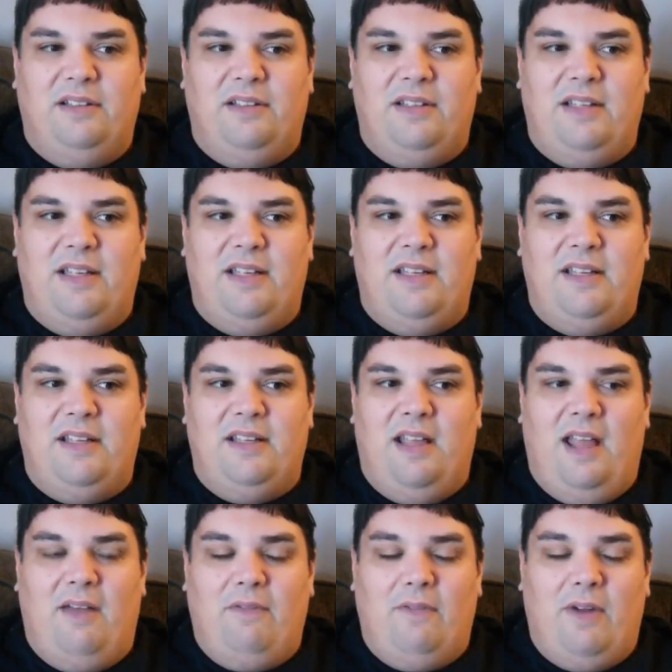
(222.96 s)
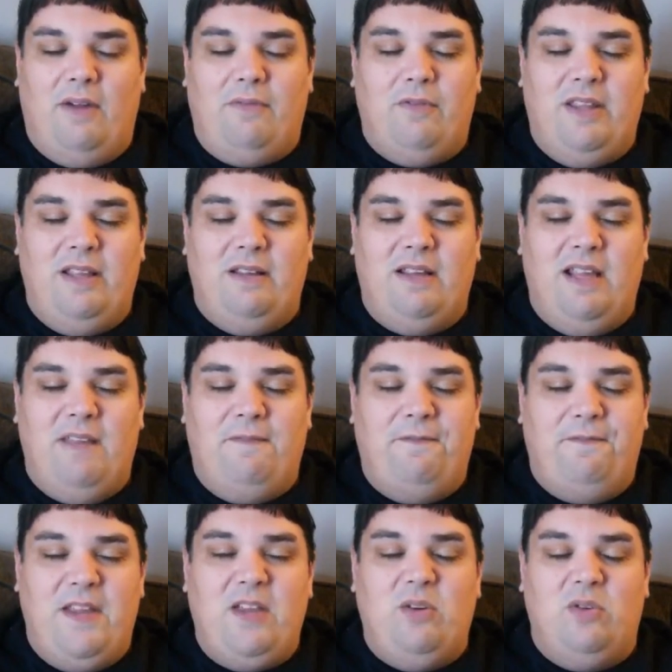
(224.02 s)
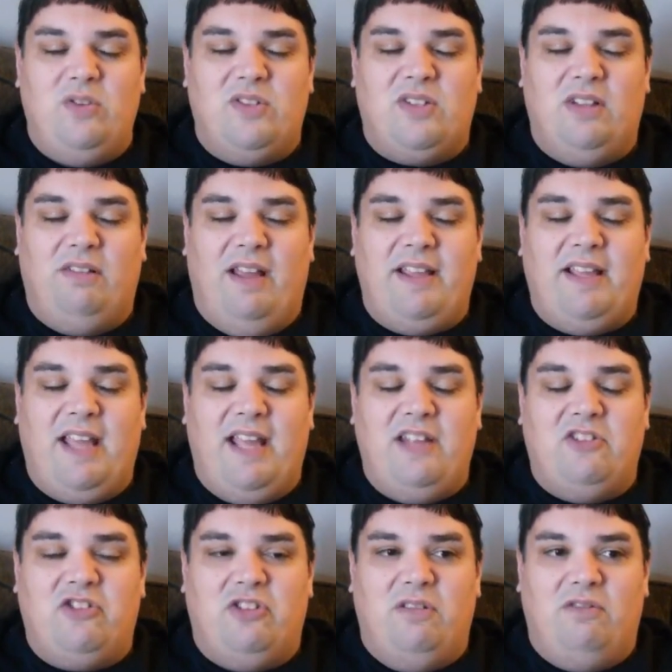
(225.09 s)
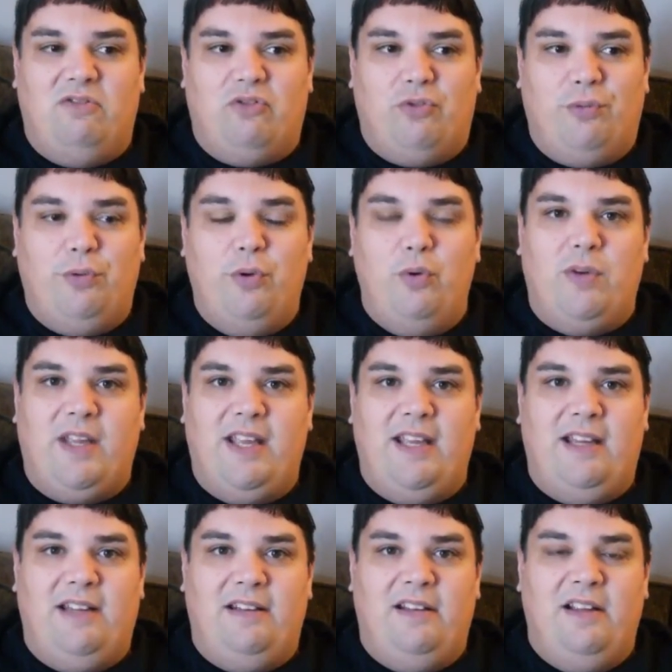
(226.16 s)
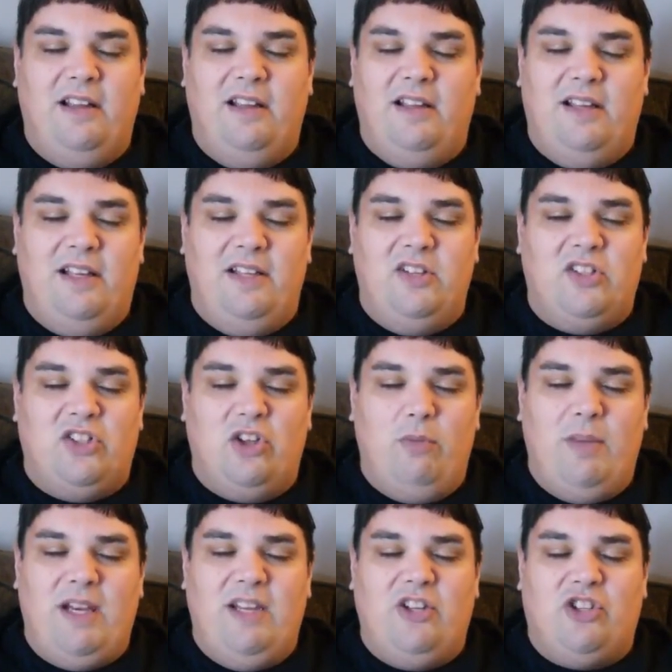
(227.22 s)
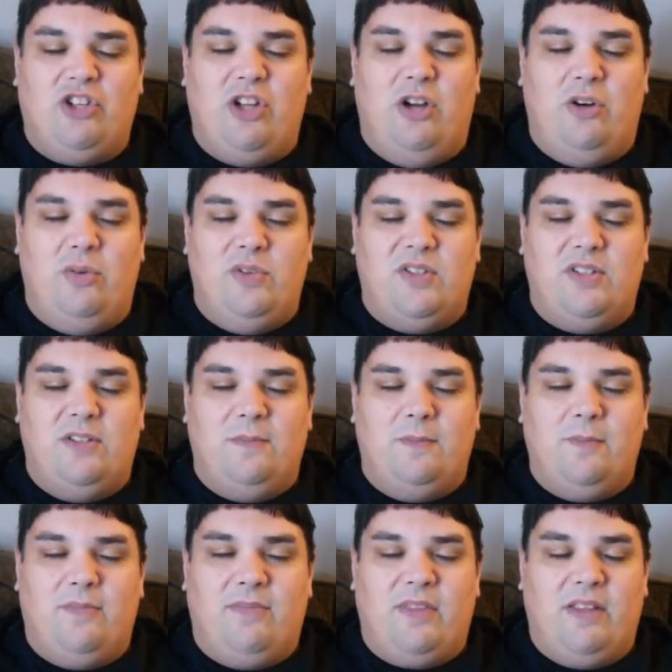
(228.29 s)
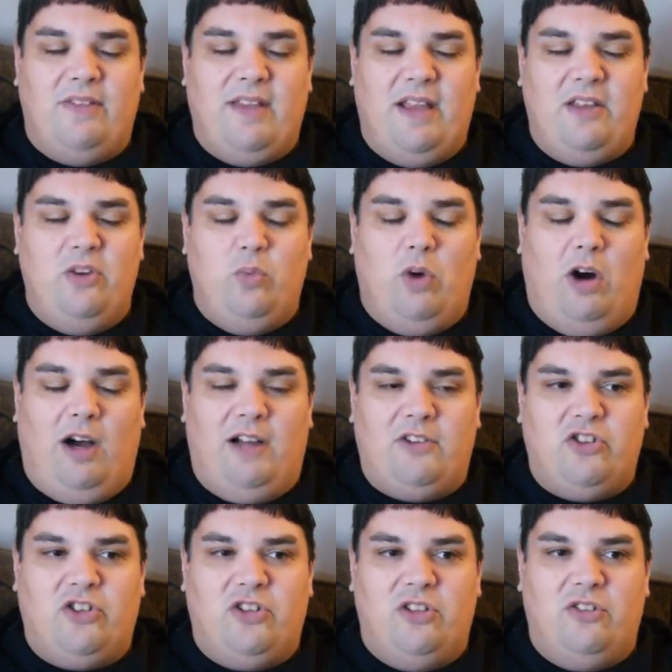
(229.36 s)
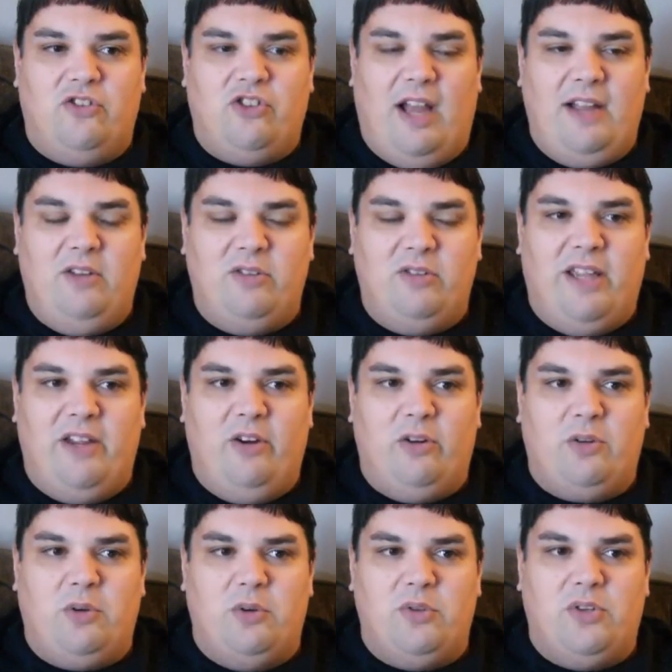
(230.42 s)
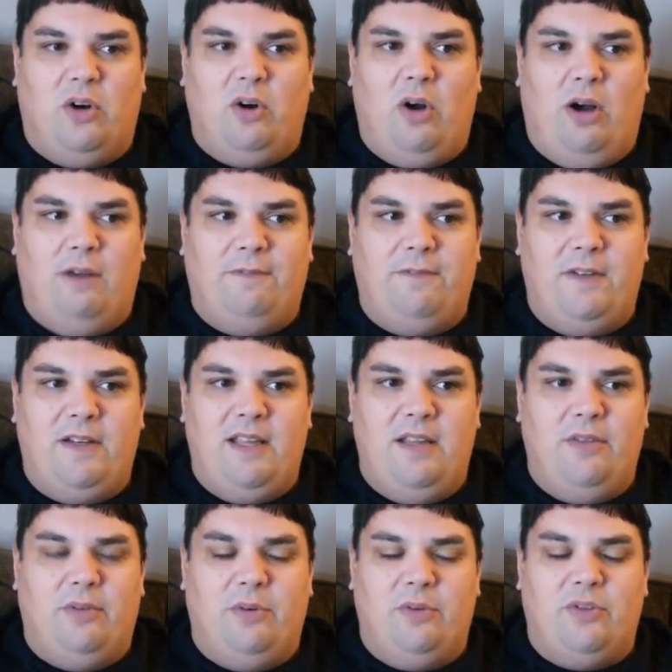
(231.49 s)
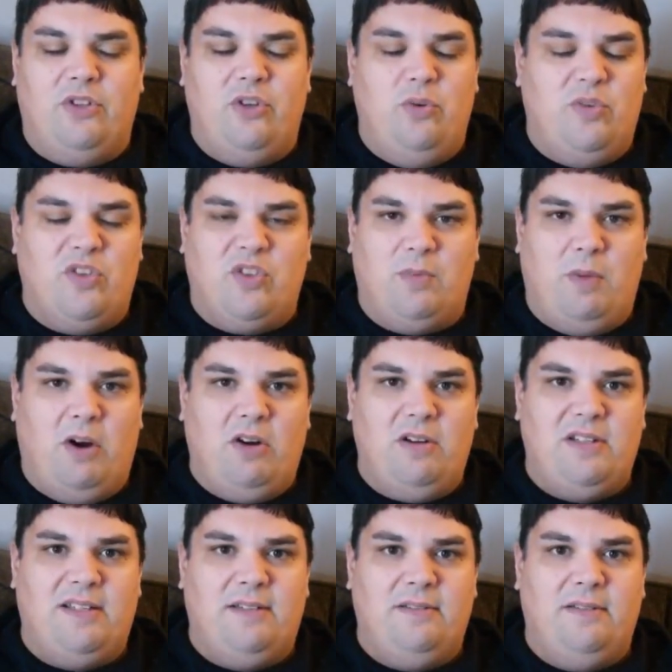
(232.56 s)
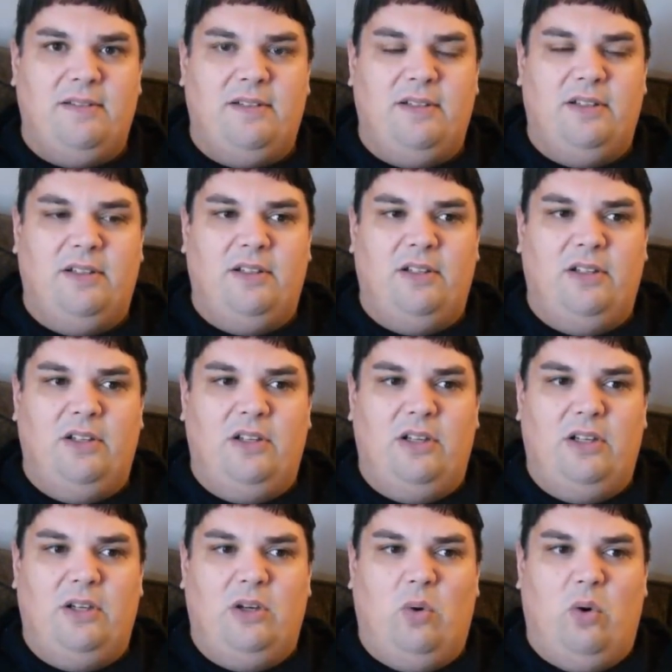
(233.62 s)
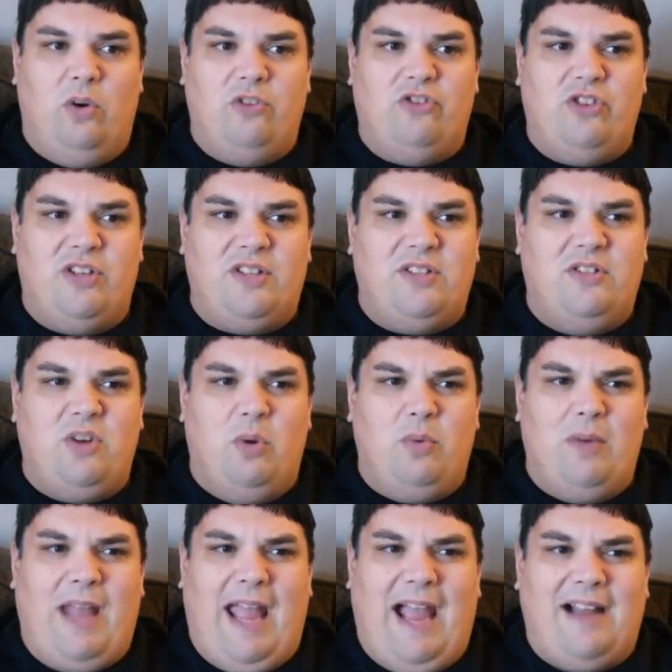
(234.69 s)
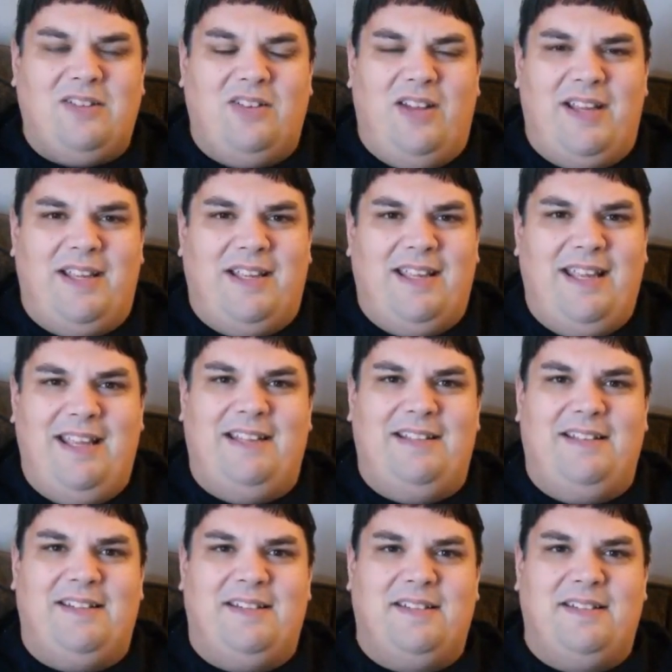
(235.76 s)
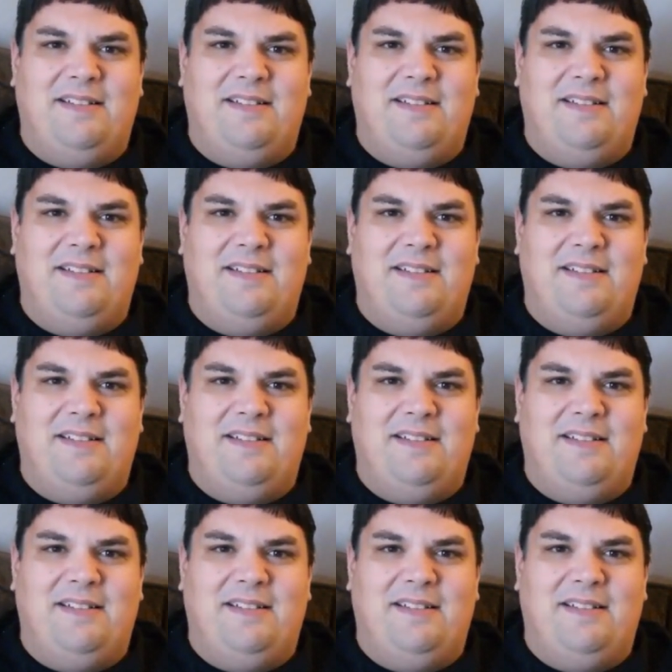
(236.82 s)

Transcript: everything he feels like a true kid. In so many shows that you watch, child characters are often either too smart or just don't act like kids.